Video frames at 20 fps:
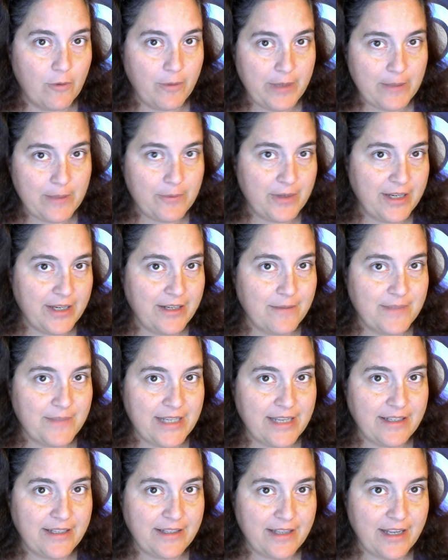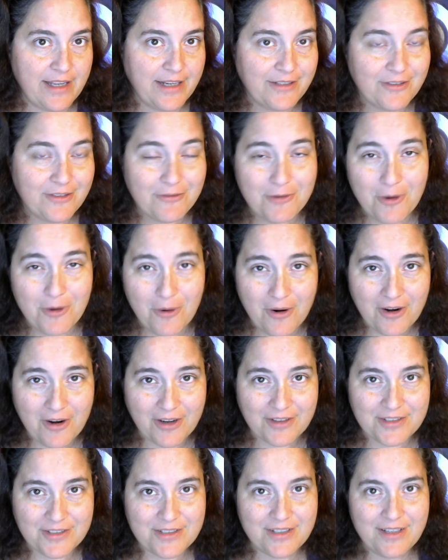Will people get him down the line? Of
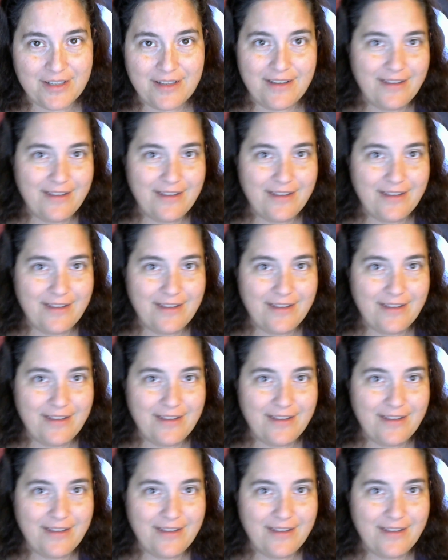course.